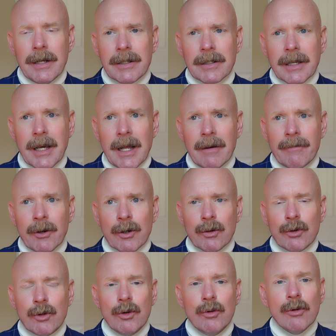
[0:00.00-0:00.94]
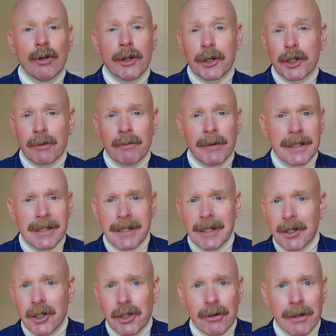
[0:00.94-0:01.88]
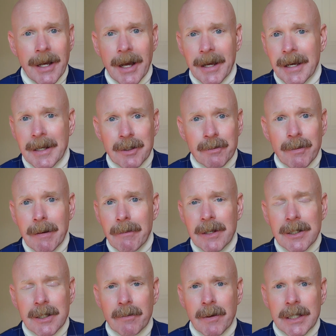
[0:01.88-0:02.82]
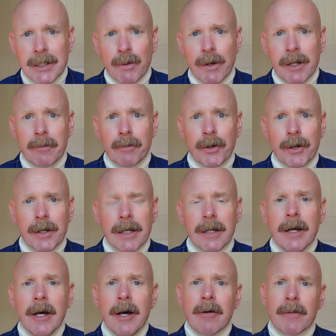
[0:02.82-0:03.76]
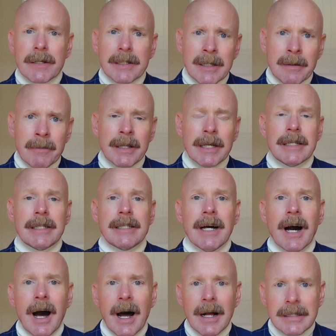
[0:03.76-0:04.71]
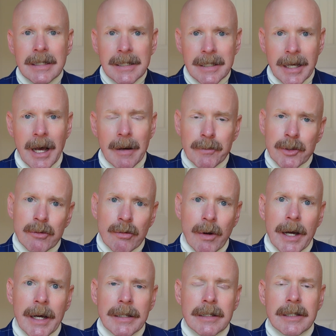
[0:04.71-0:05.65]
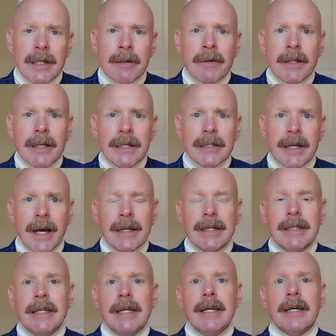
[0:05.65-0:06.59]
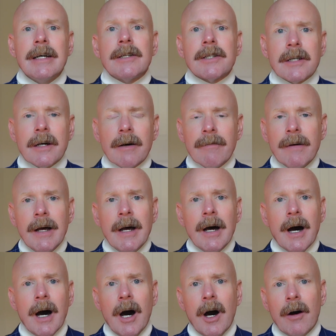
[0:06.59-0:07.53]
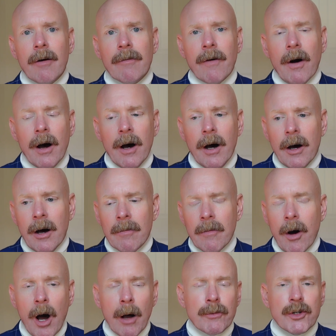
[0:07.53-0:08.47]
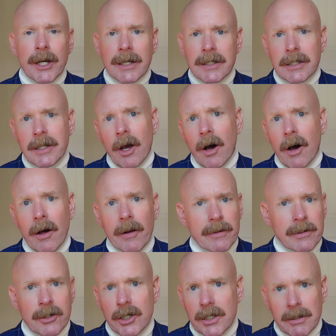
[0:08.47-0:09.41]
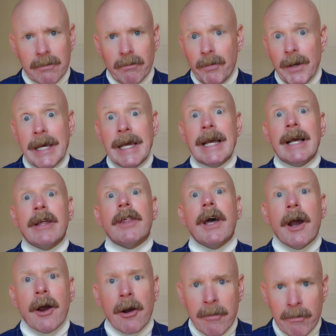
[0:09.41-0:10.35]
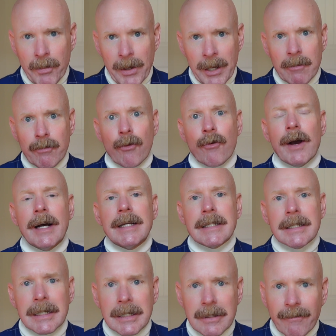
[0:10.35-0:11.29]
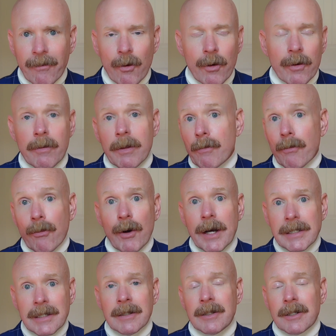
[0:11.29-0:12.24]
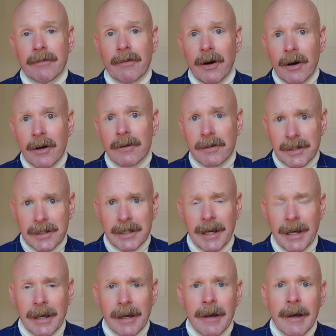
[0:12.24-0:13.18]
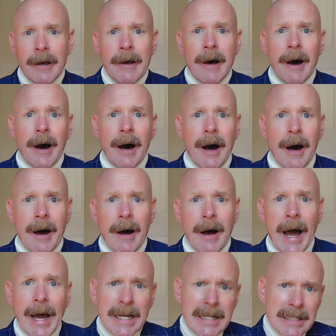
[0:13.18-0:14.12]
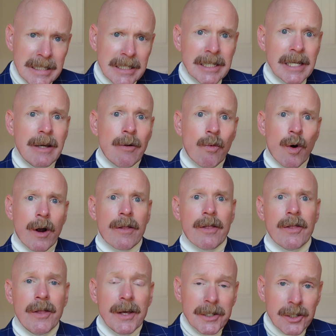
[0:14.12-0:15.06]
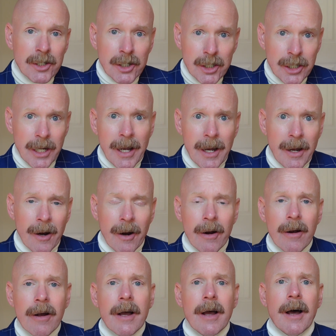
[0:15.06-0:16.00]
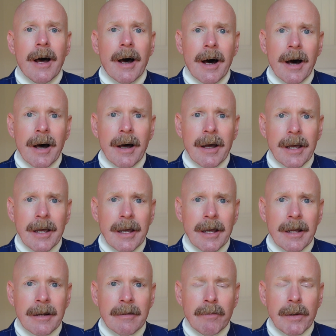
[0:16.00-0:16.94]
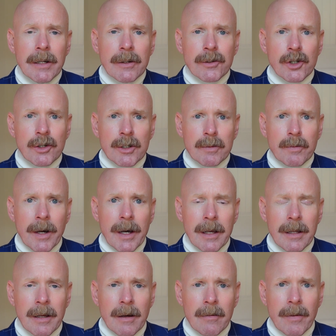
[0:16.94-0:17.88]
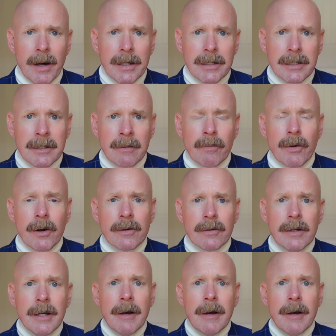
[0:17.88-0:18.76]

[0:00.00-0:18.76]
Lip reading: kind of a ghoulish mid-century, I guess maybe is the best way to put it. But some of these concepts, right? Some of these ideas of objects d'art just being there and being present for presence of art's sake. I can see where this chair in Beetlejuice by Tim Burton